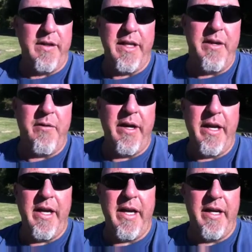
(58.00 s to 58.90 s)

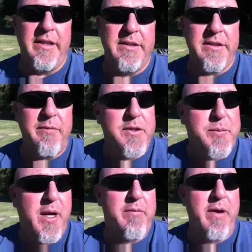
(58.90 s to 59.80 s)
Anyway, something that's
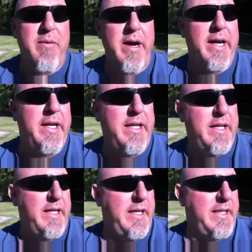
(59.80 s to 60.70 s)
been on my mind
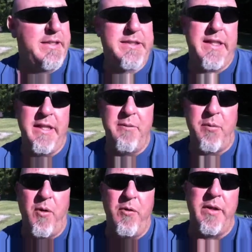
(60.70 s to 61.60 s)
is
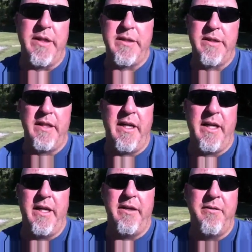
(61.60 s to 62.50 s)
boldness.
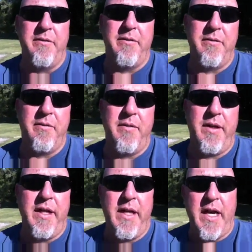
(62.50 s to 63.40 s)

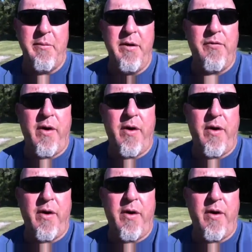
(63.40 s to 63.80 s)
I've been a